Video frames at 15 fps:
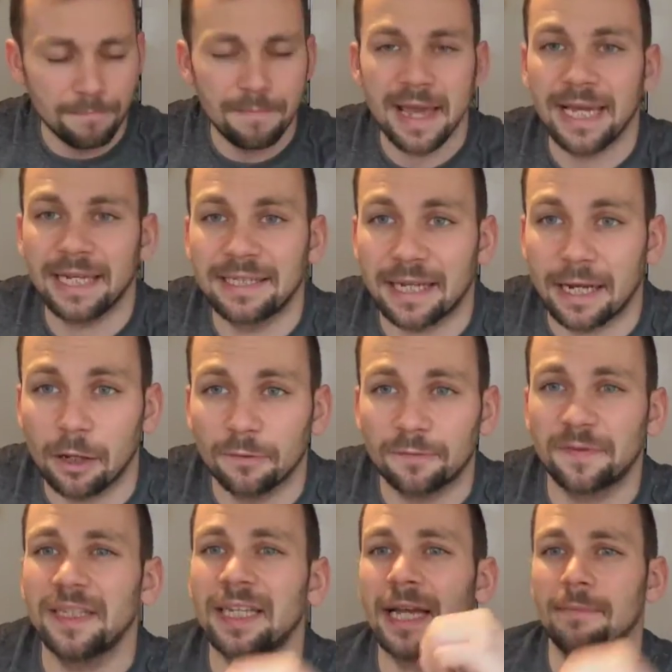made
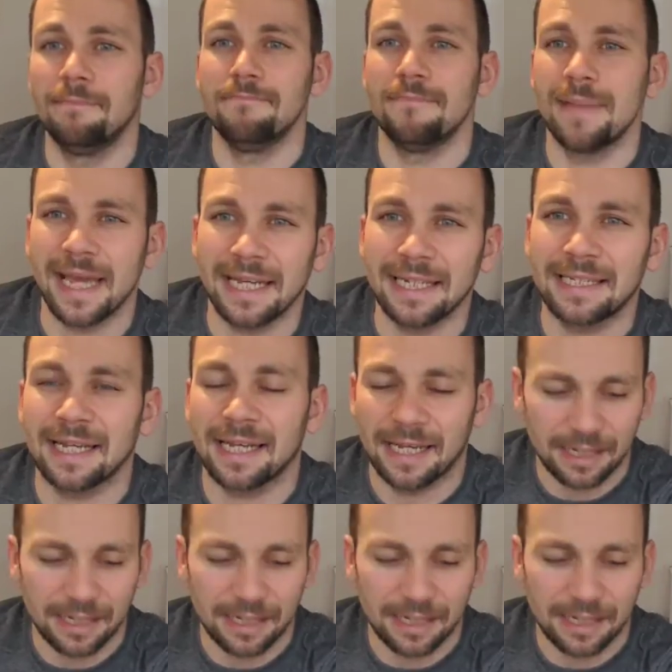healthy and made